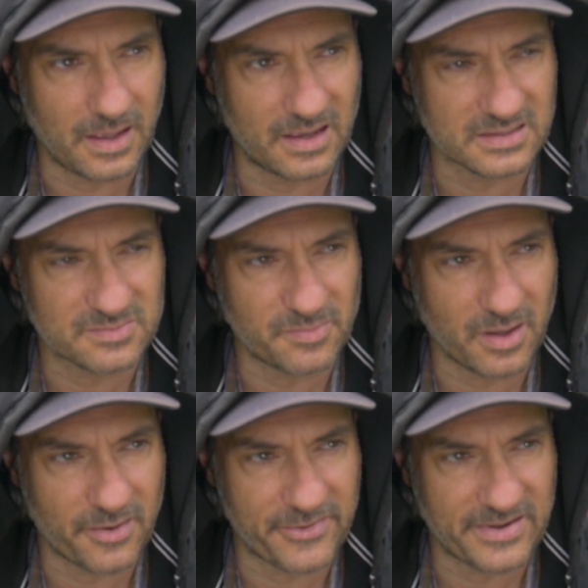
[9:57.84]

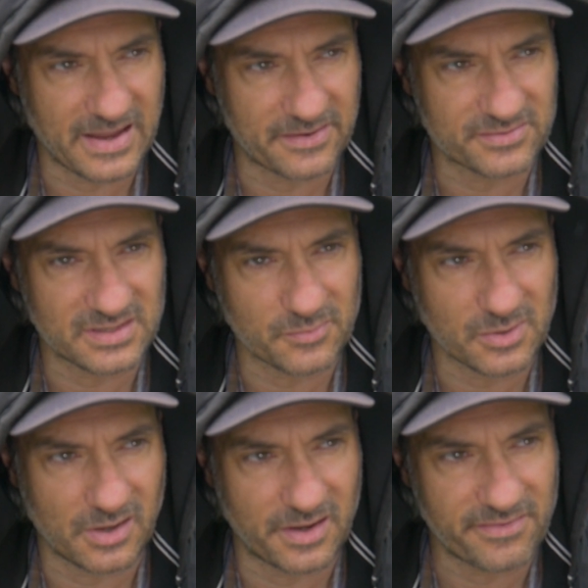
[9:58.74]
aspire and have some
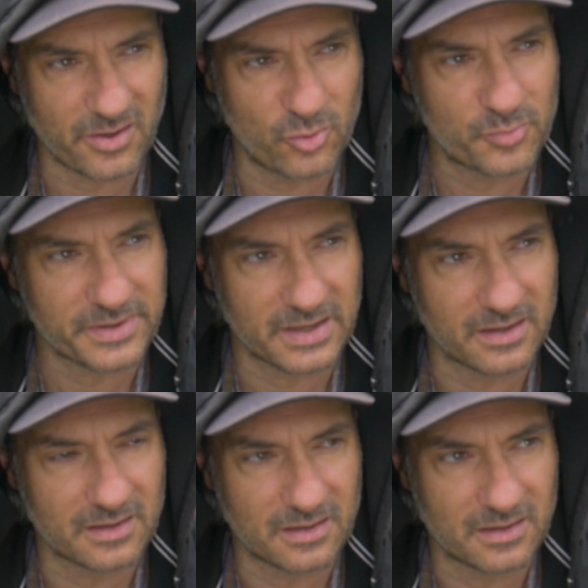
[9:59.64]
kind of hope that
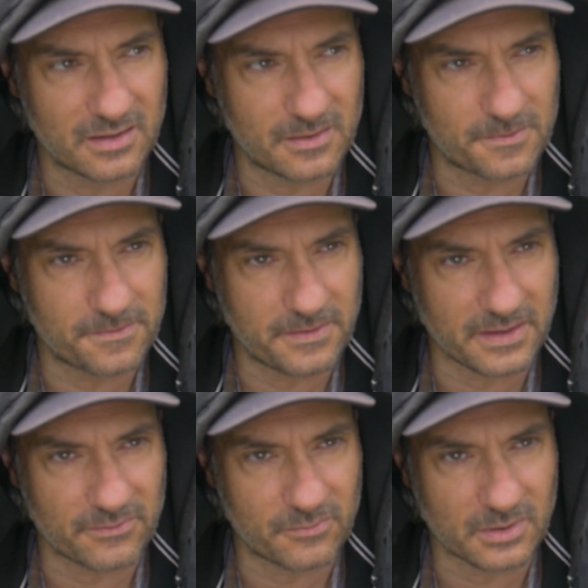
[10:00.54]

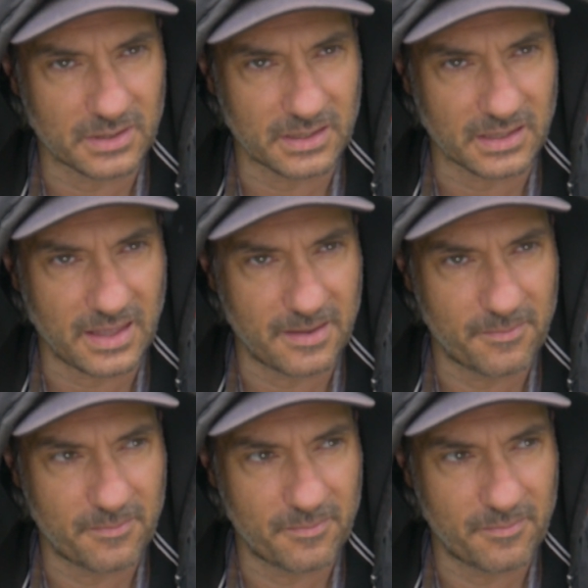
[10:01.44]
things were going to get
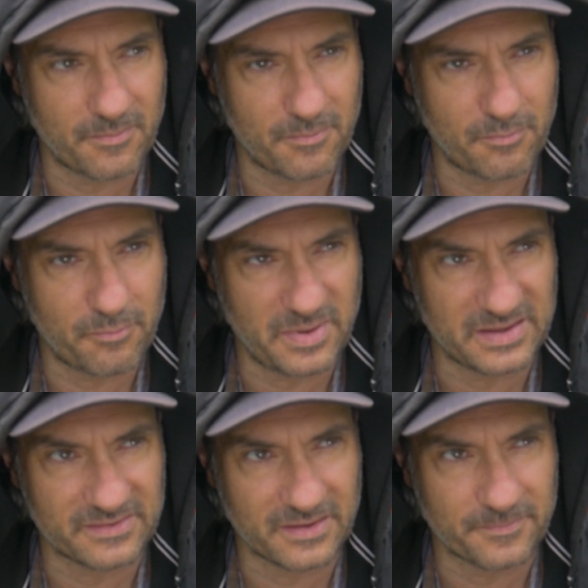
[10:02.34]

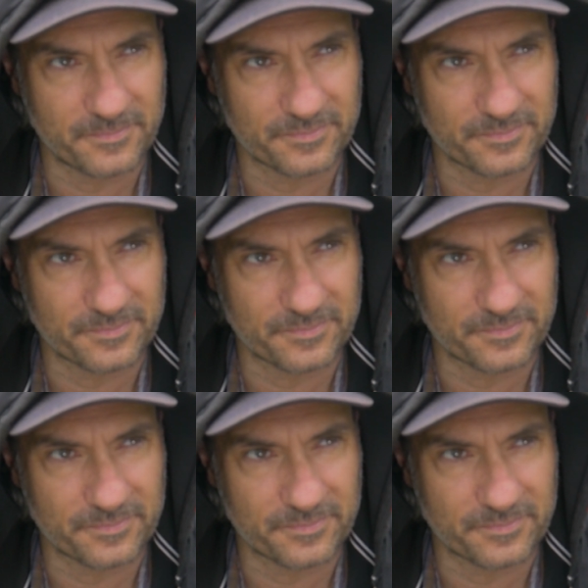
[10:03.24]
better,